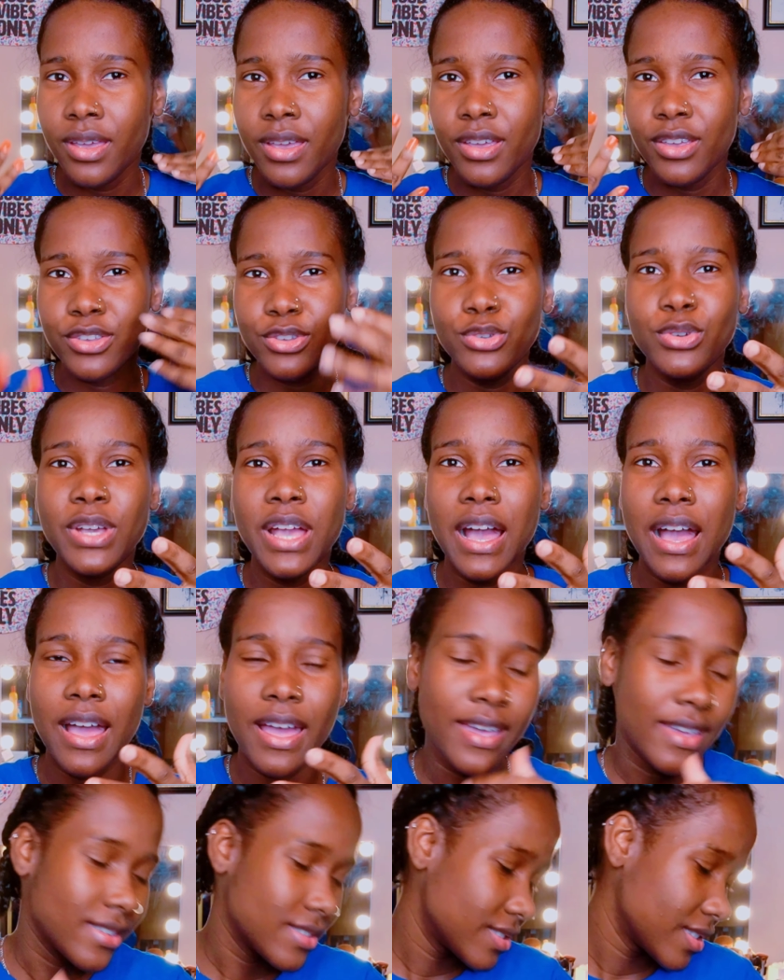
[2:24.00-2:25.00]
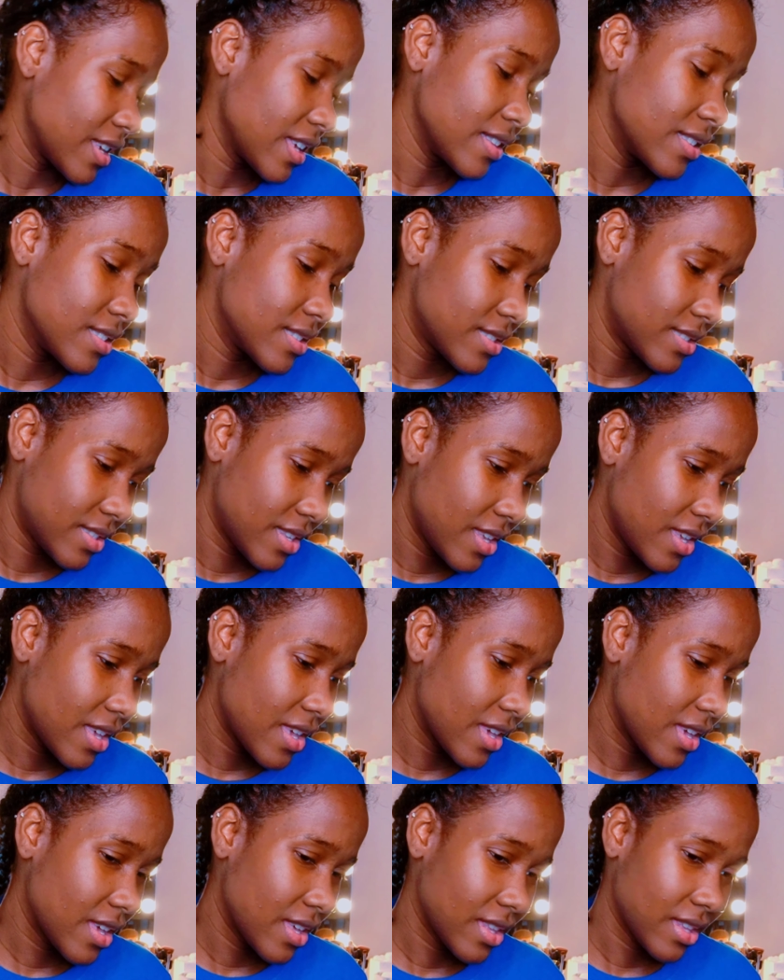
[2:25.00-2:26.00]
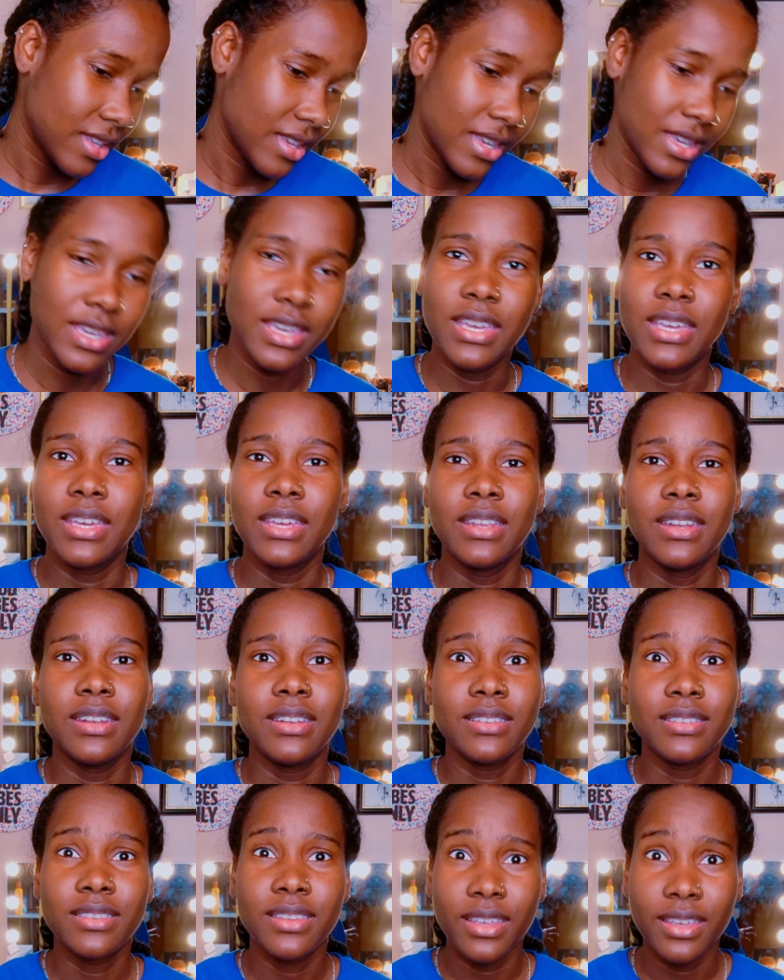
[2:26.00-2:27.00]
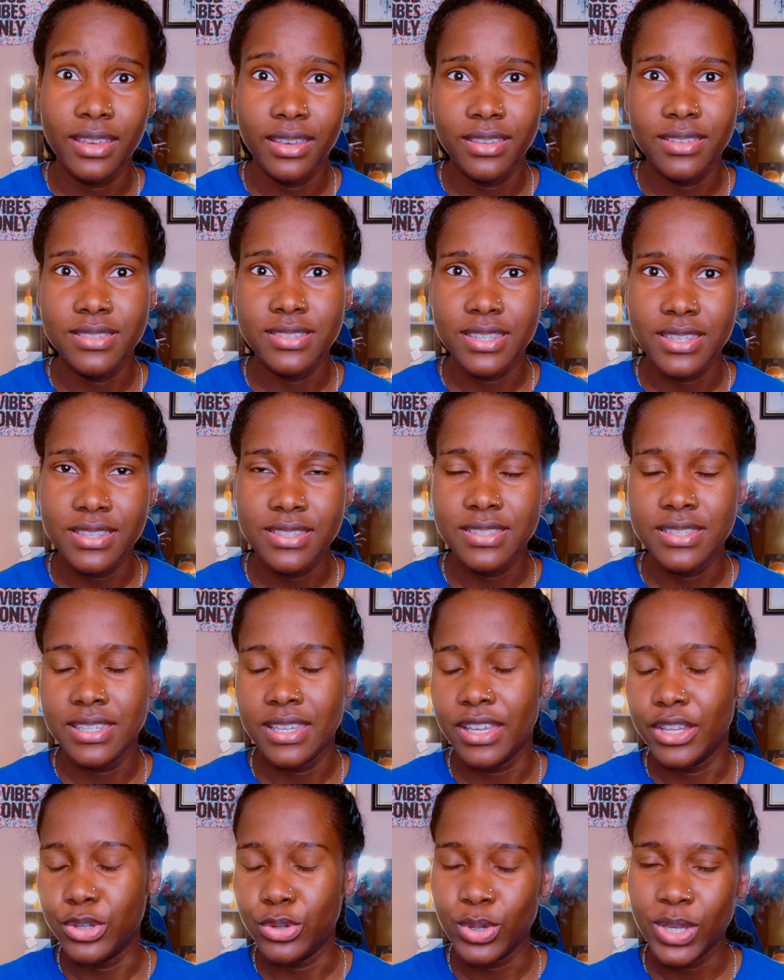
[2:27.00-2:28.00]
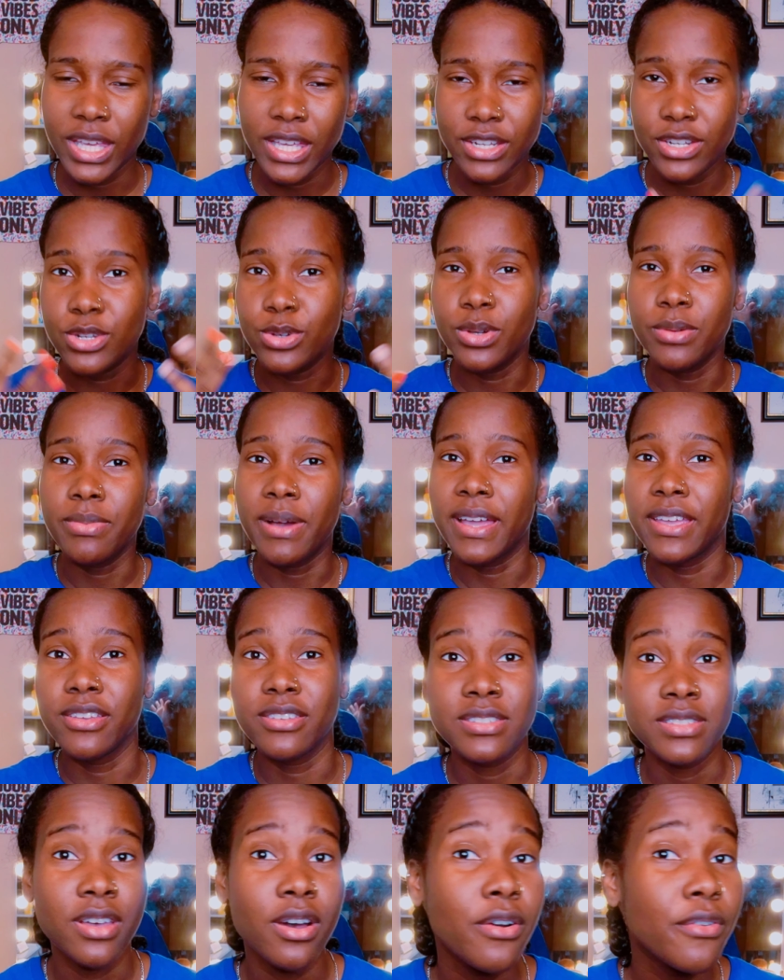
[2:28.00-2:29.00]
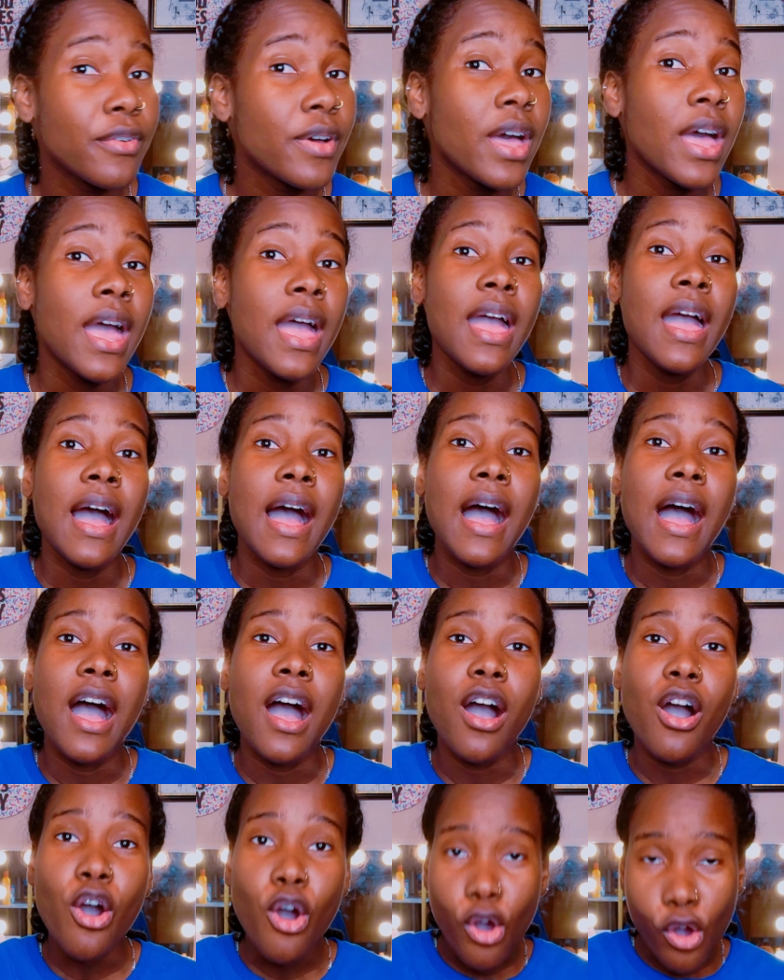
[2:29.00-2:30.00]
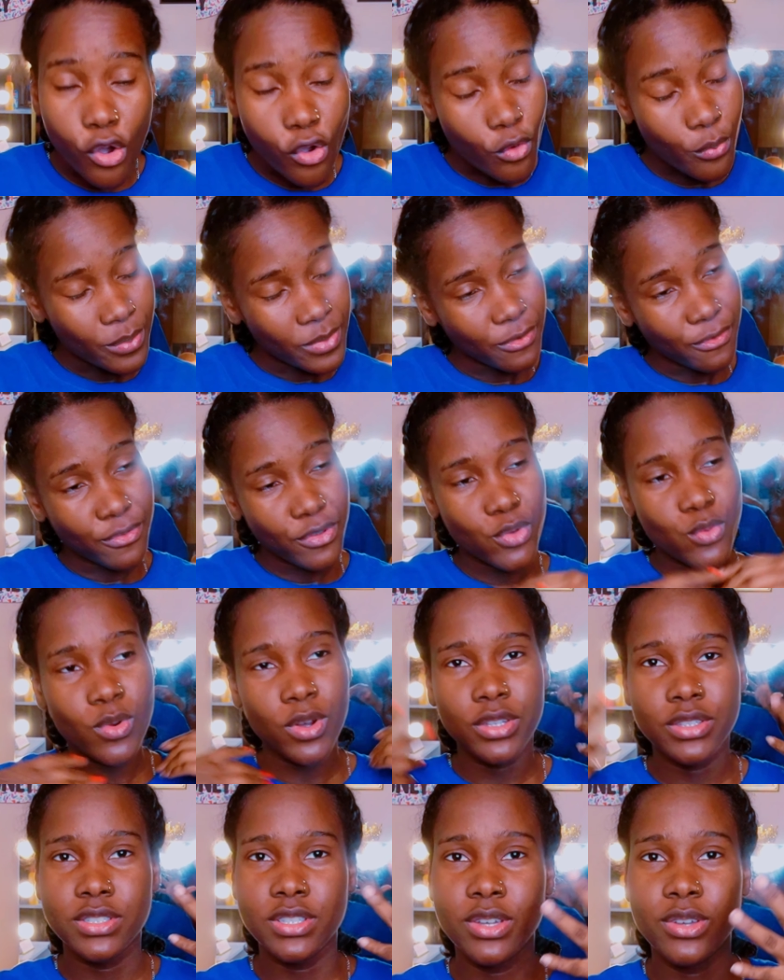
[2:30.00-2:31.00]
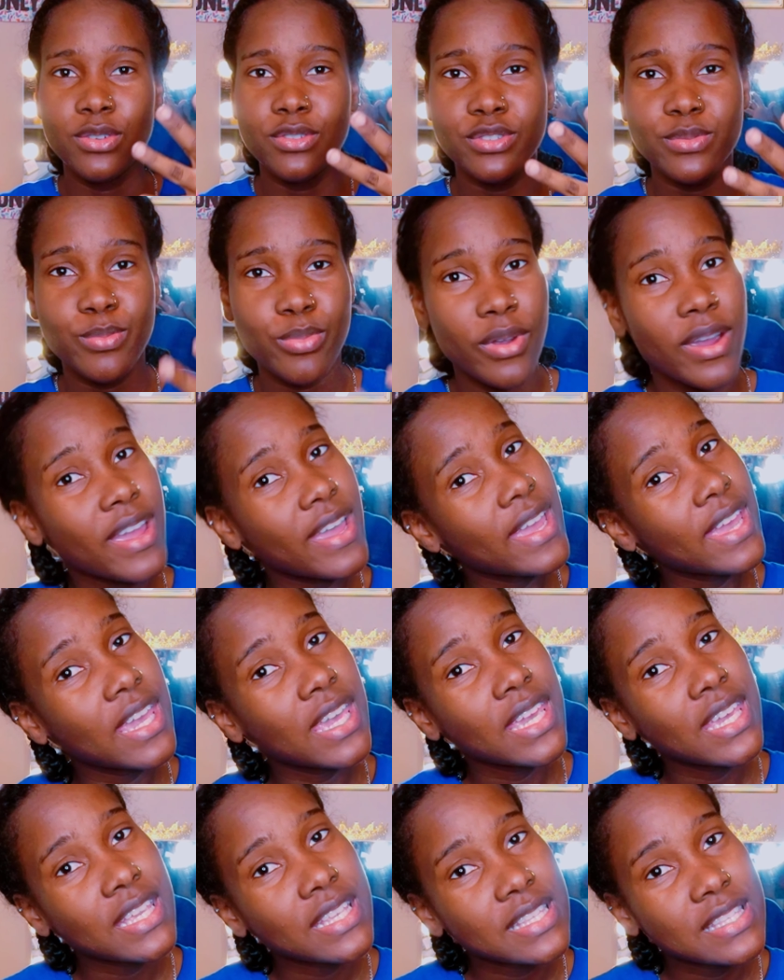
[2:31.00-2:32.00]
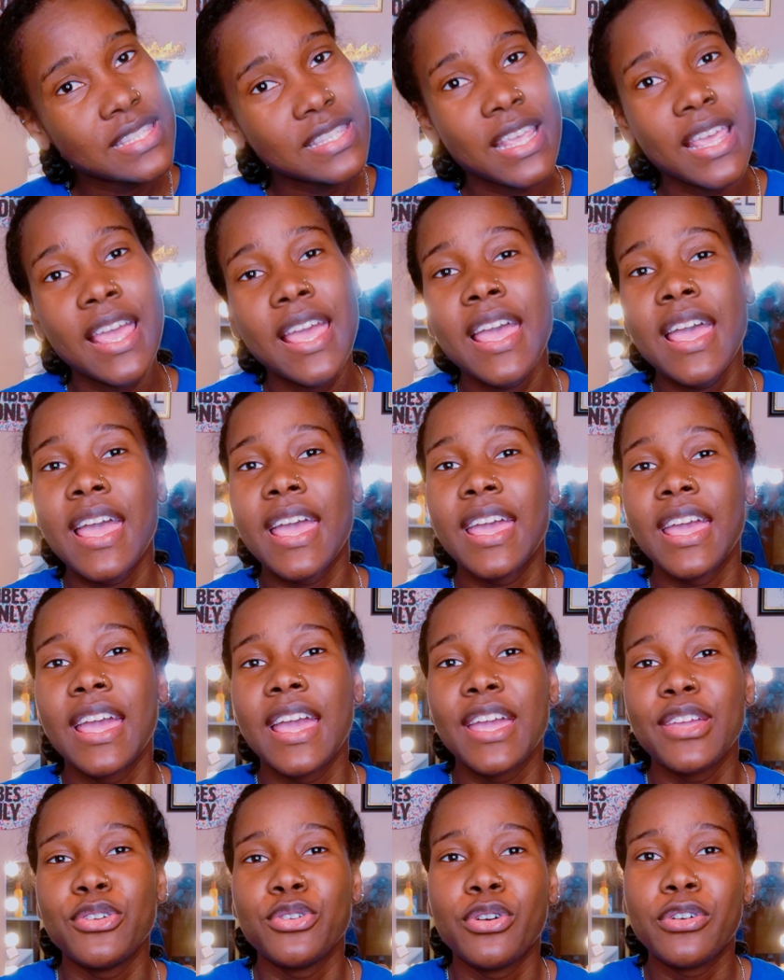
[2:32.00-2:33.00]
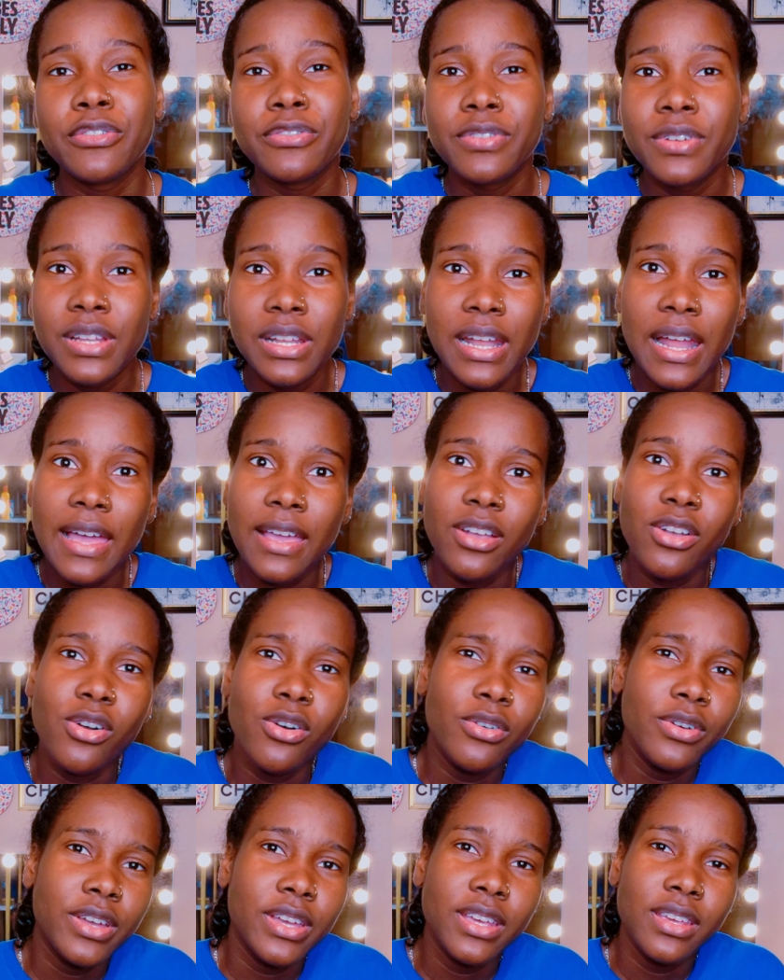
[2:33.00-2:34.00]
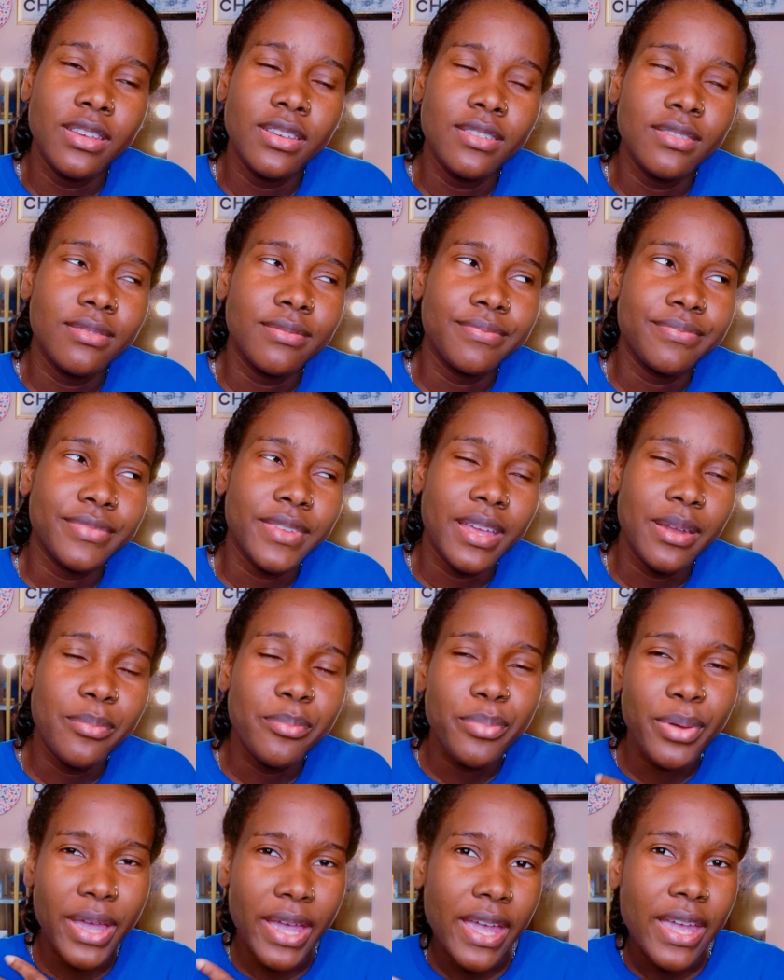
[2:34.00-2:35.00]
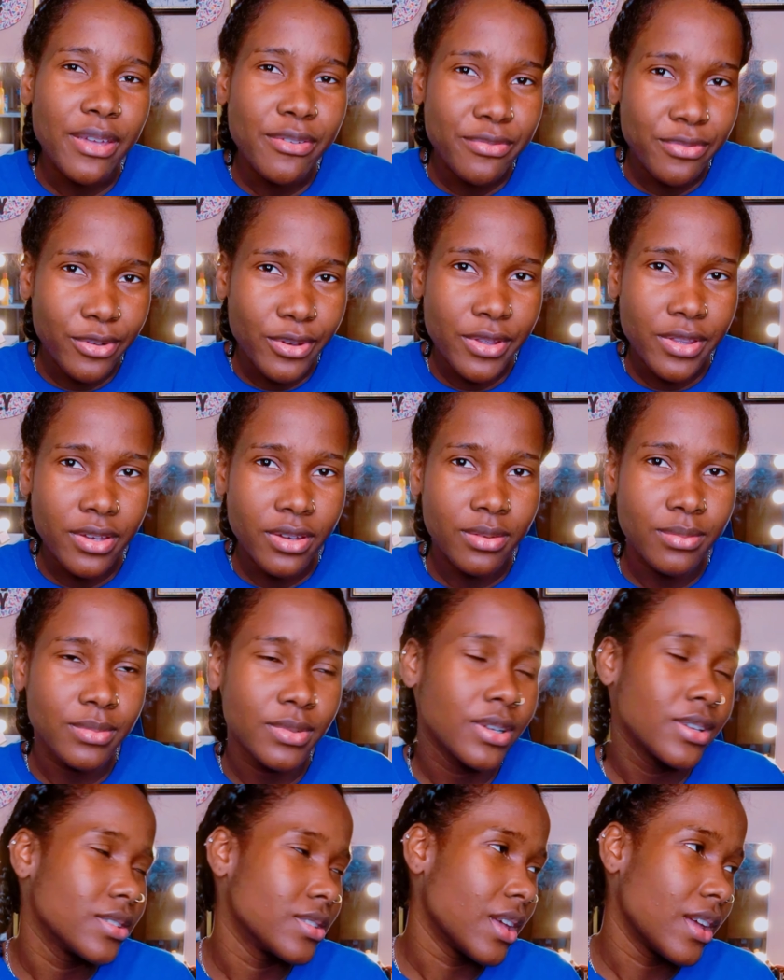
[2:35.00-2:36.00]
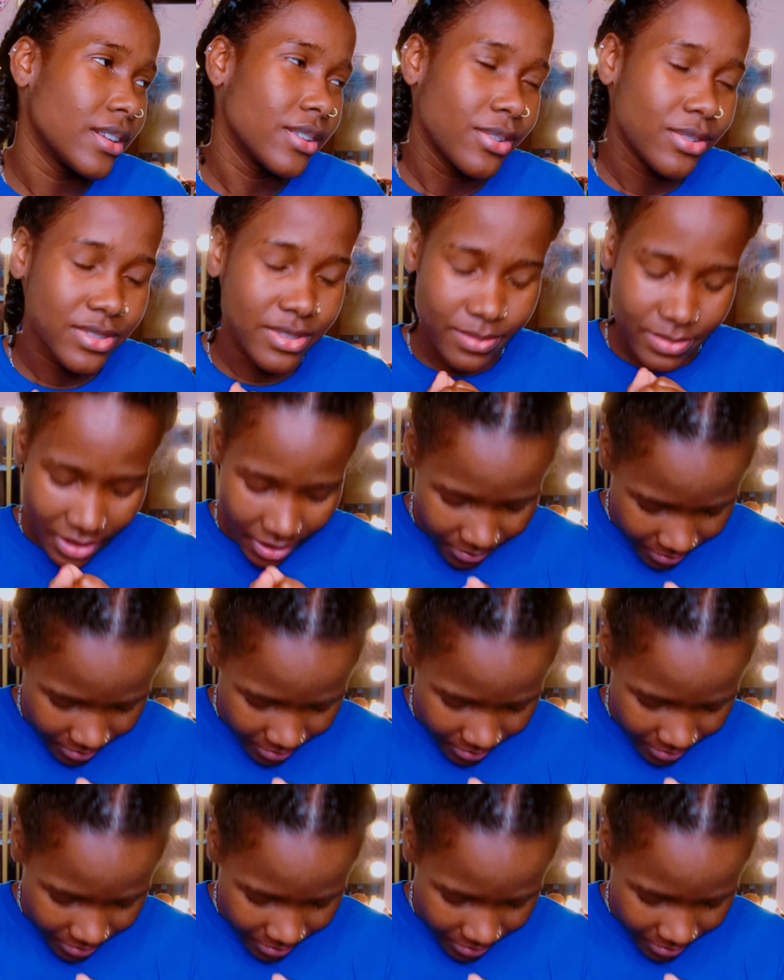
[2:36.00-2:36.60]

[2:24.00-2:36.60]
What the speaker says: you guys can see it and think it's easy and you can do it by yourself at home if you want those braids and you don't feel like going and pay for them, because I know sometimes